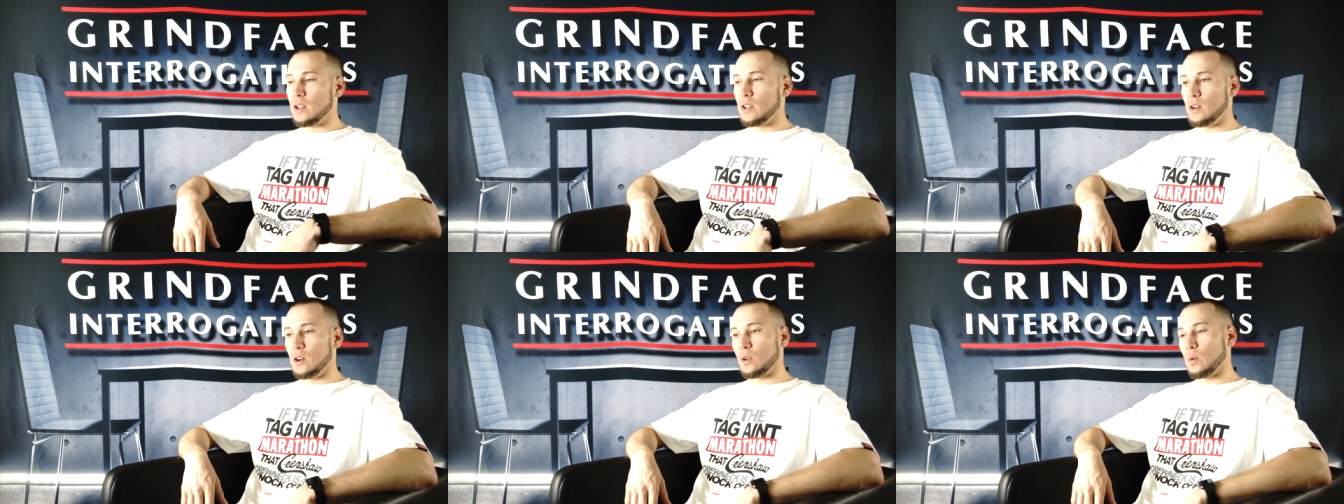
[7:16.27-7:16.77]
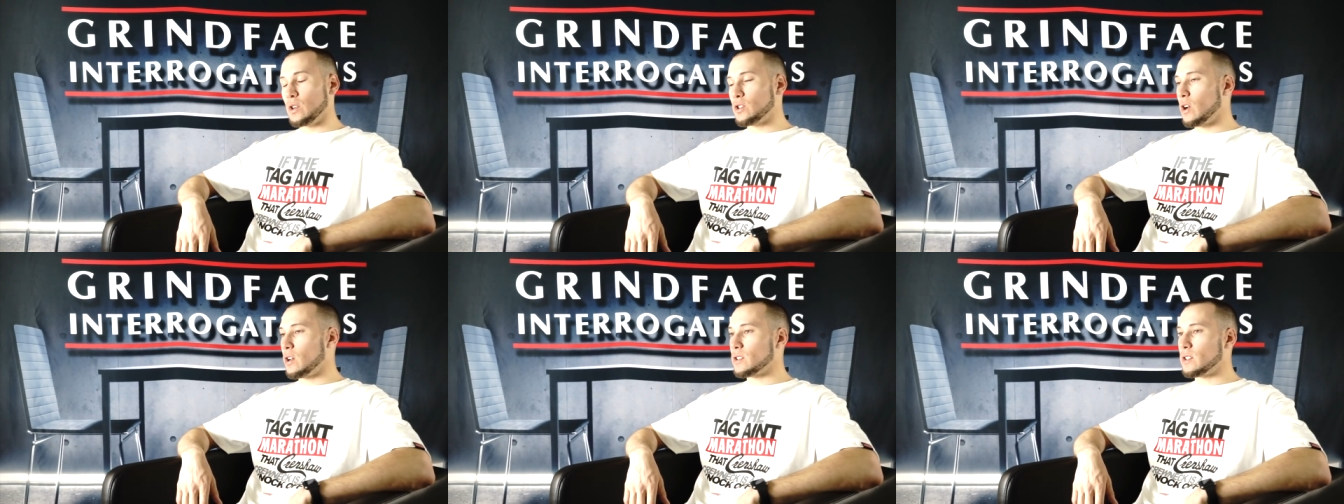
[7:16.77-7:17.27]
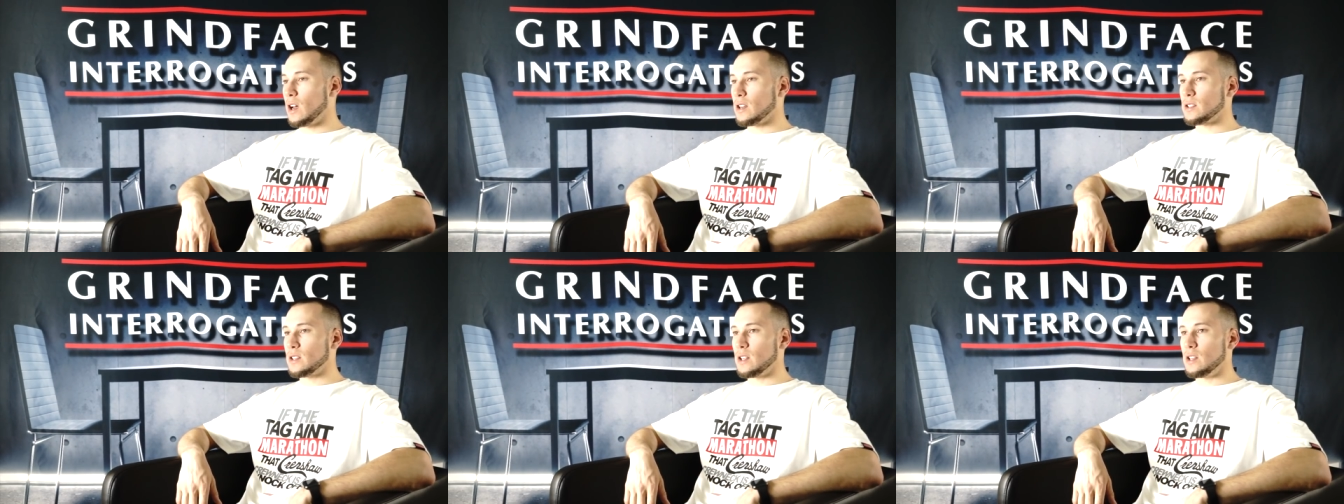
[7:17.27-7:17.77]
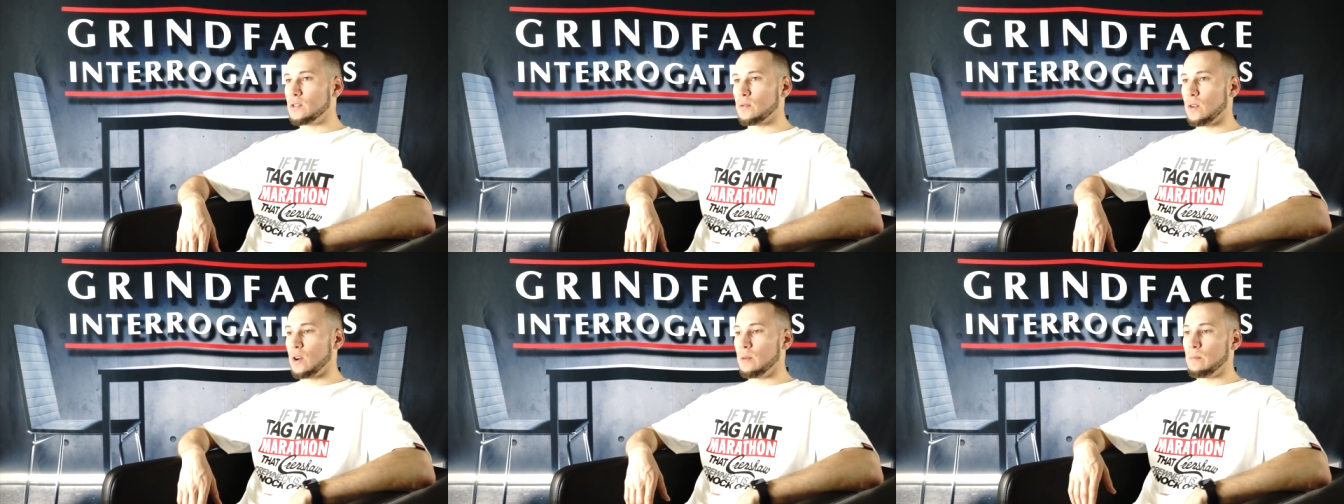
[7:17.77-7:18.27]
you know, Crenshaw and Slauson. He's
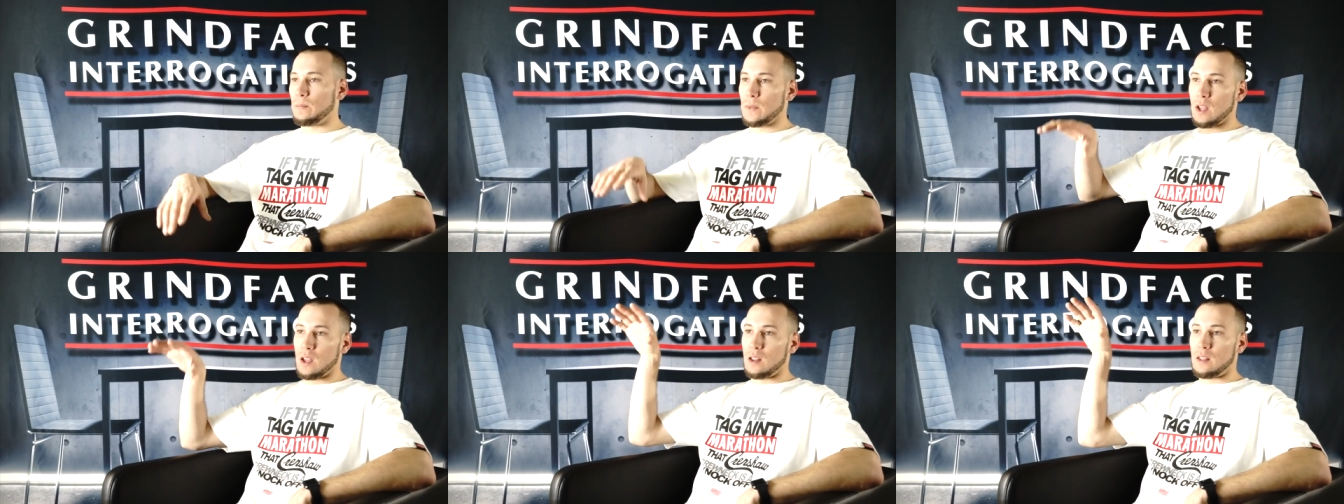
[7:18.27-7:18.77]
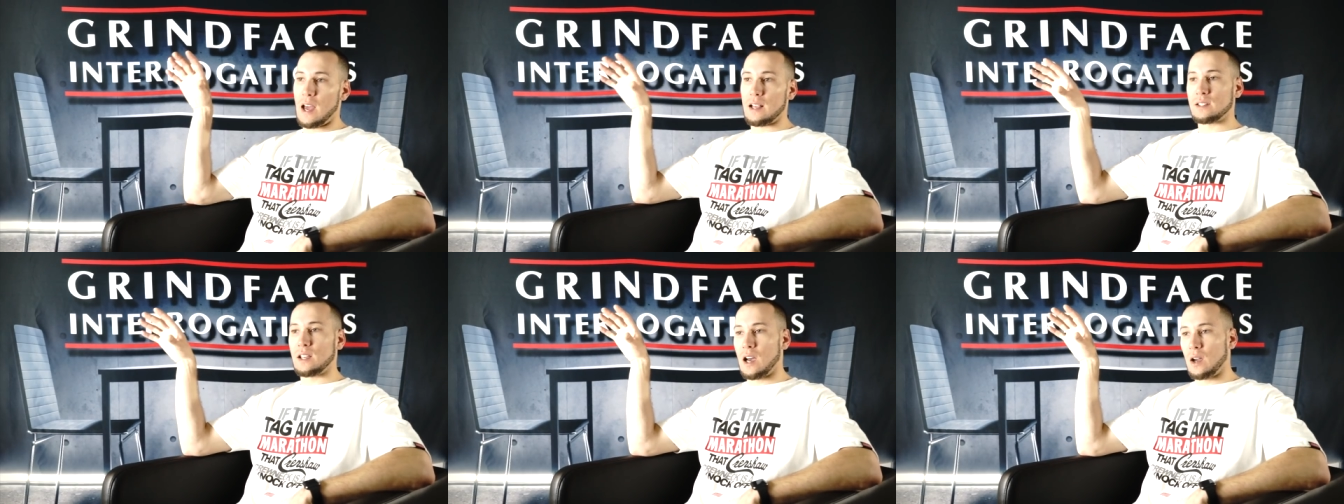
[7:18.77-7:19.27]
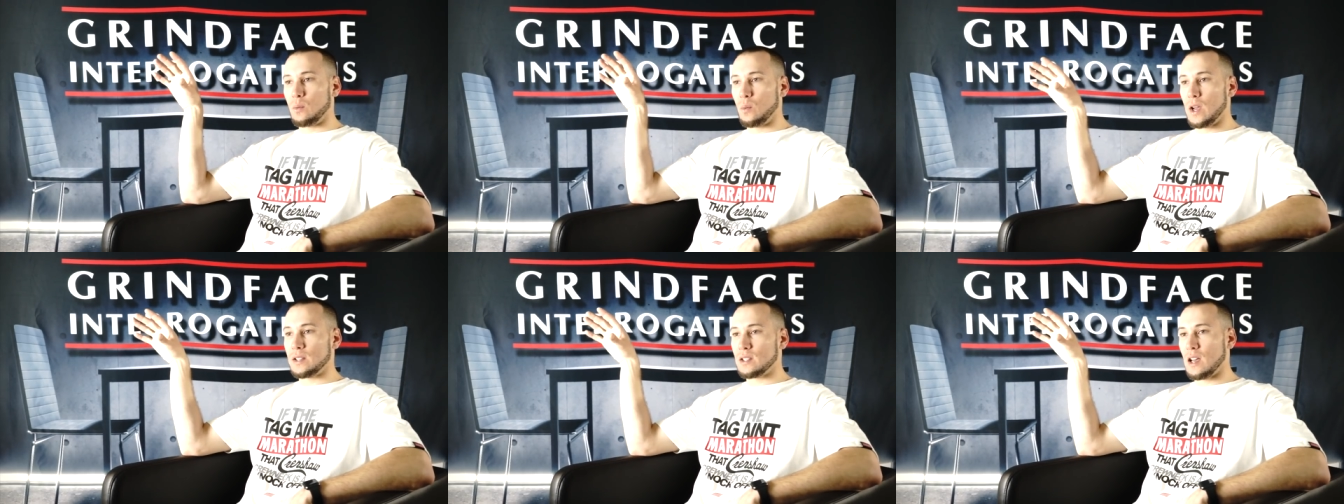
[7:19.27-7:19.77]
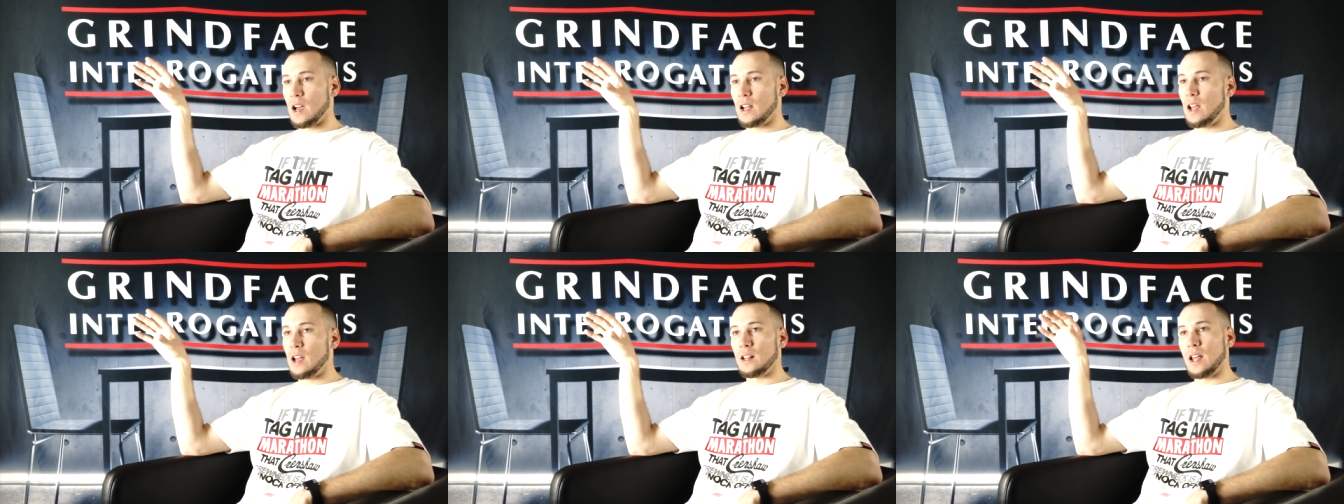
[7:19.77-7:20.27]
from that side, West
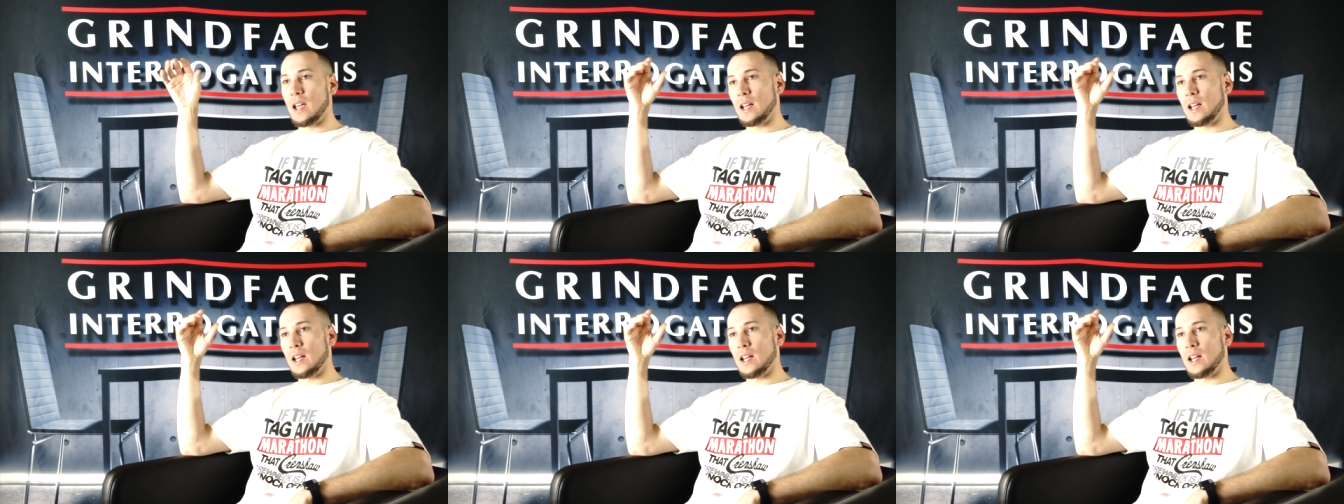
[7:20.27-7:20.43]
Side, LA.